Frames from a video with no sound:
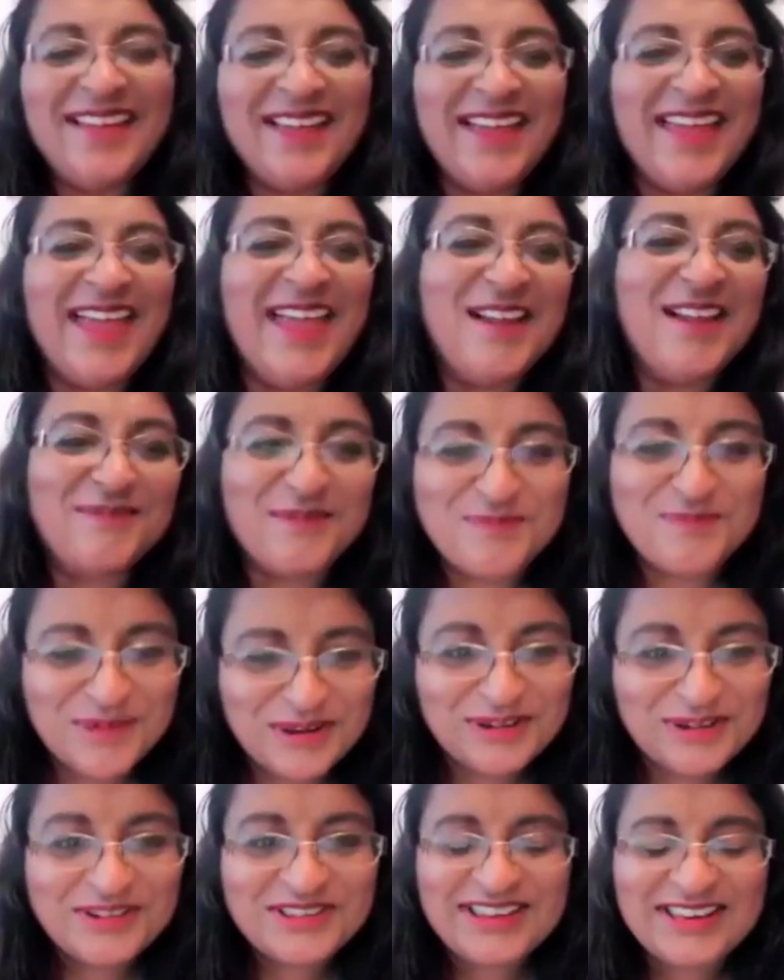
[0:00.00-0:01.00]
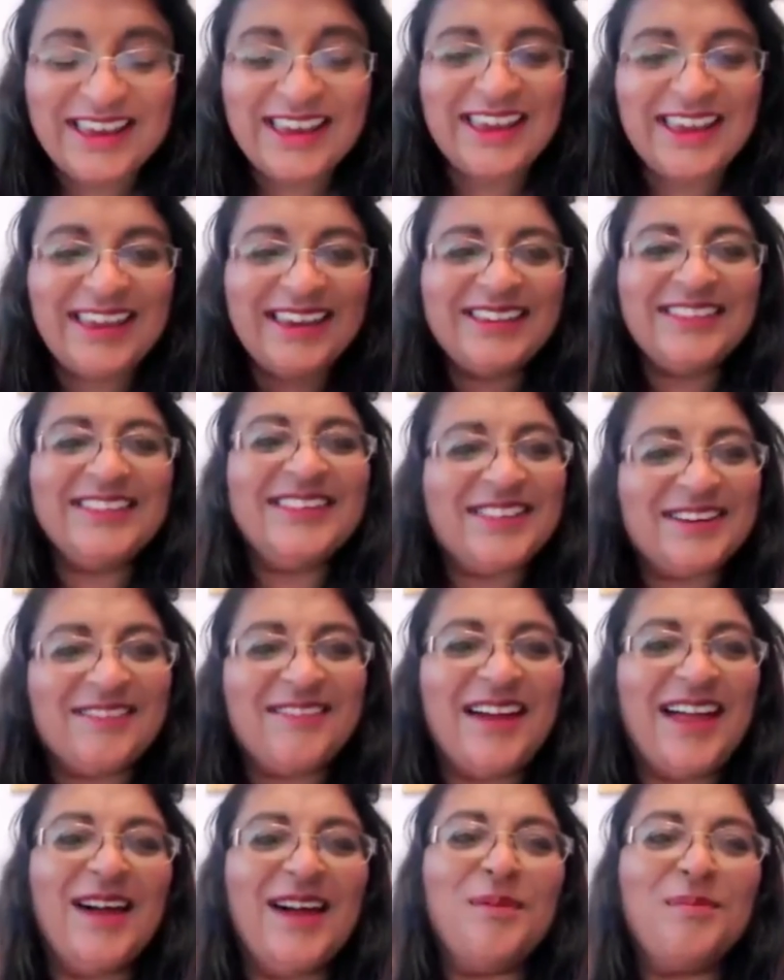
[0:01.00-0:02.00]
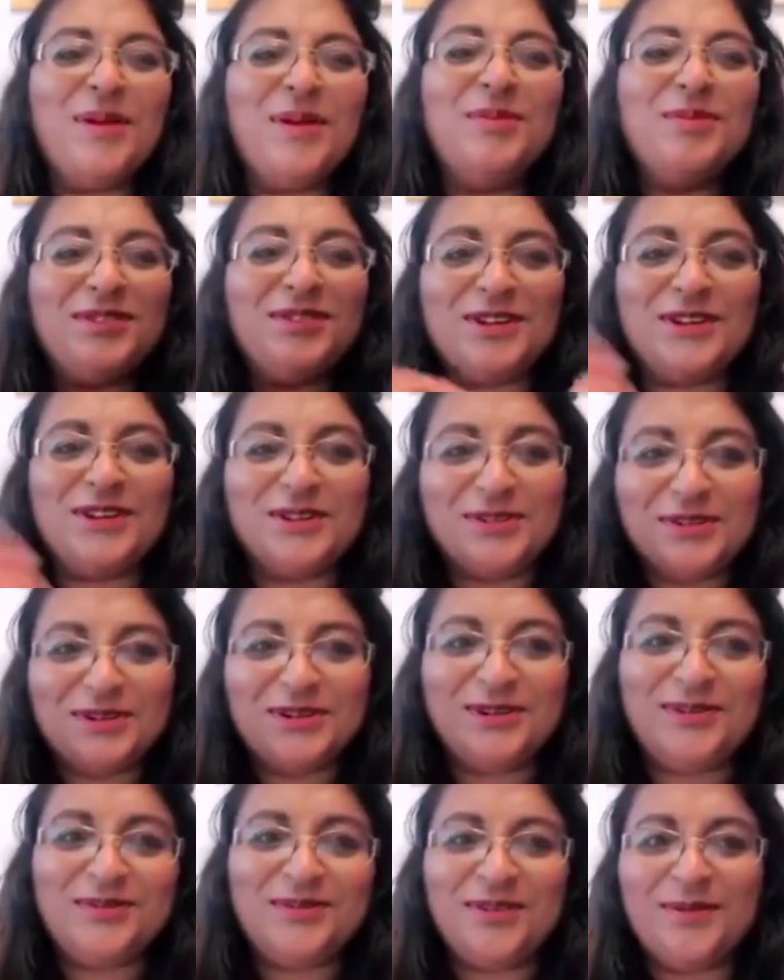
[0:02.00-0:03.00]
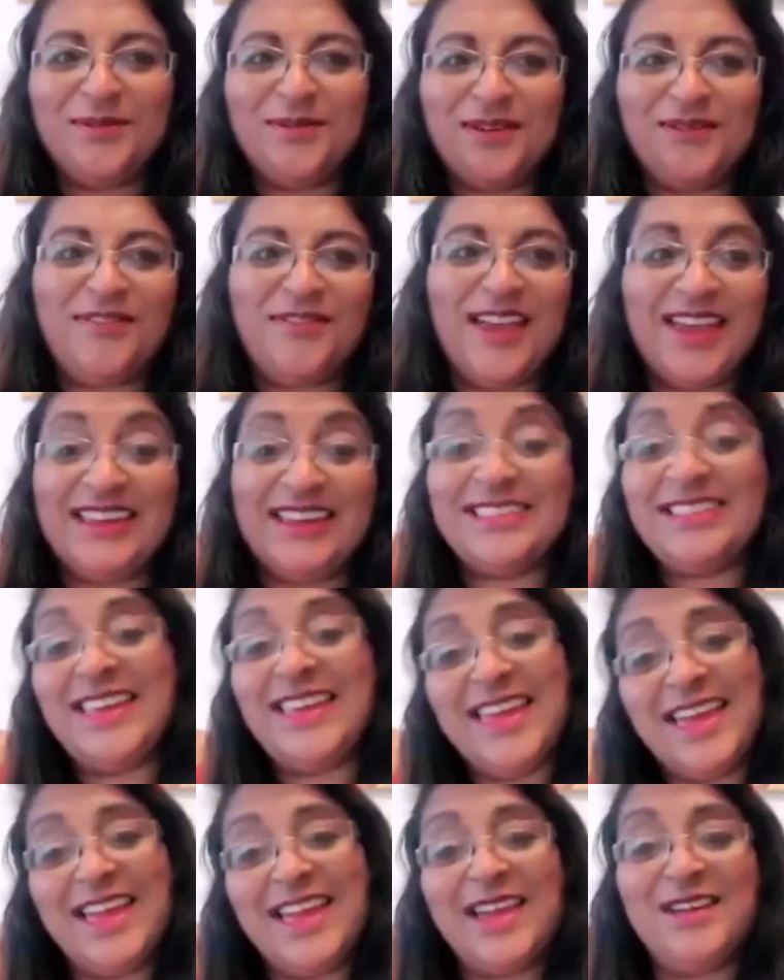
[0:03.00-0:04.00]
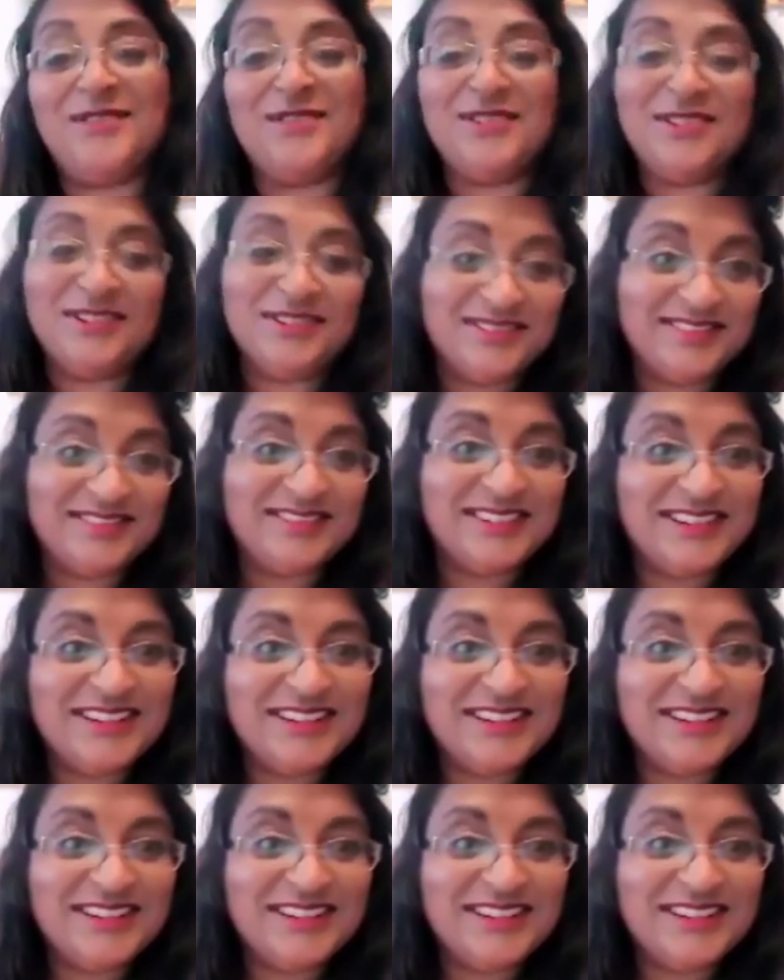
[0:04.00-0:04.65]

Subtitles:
hair and beauty, so I help people to look good from their face, their hair, and